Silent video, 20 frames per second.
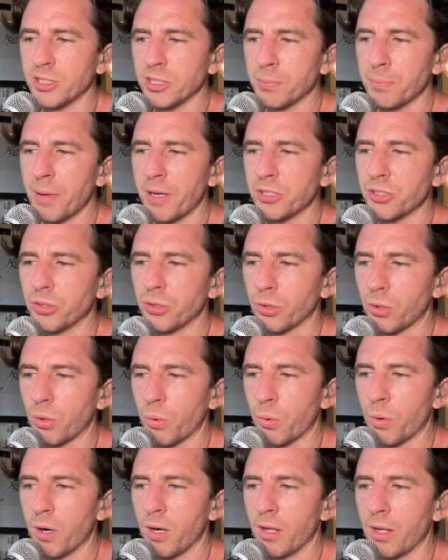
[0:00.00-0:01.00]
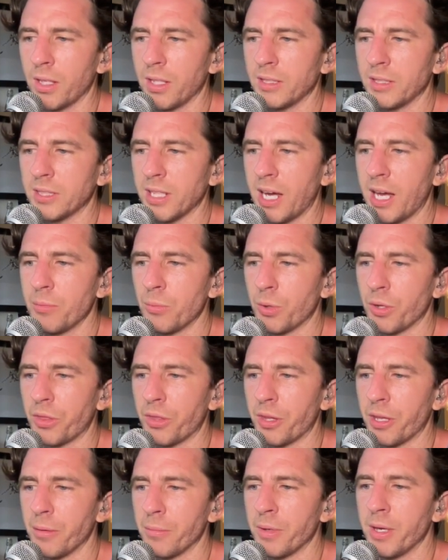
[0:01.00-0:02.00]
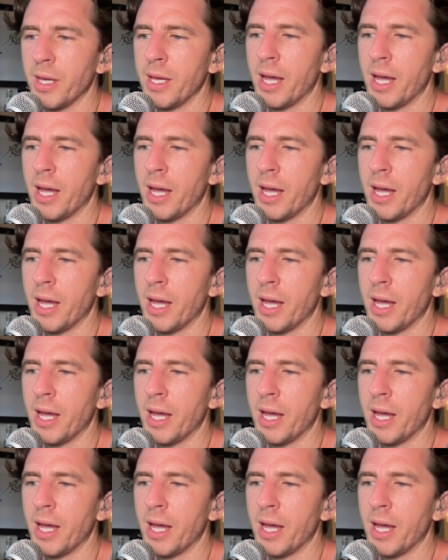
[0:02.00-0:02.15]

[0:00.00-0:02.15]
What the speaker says: special quality time with him,